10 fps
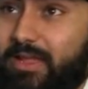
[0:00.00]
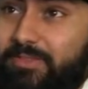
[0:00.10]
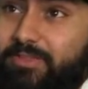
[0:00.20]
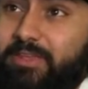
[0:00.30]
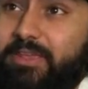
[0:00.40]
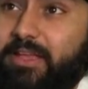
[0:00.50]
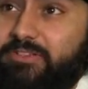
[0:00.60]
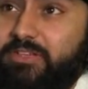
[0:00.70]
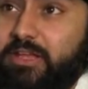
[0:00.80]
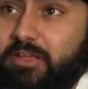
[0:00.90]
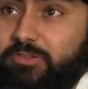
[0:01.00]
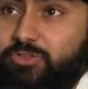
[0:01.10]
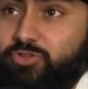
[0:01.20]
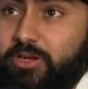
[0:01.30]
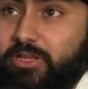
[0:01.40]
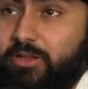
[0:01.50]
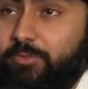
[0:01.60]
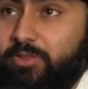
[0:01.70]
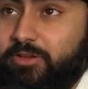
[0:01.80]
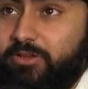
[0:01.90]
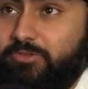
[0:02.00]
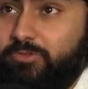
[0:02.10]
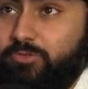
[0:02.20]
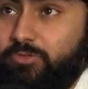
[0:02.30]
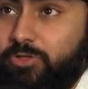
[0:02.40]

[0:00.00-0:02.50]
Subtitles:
think he has the striking ability to,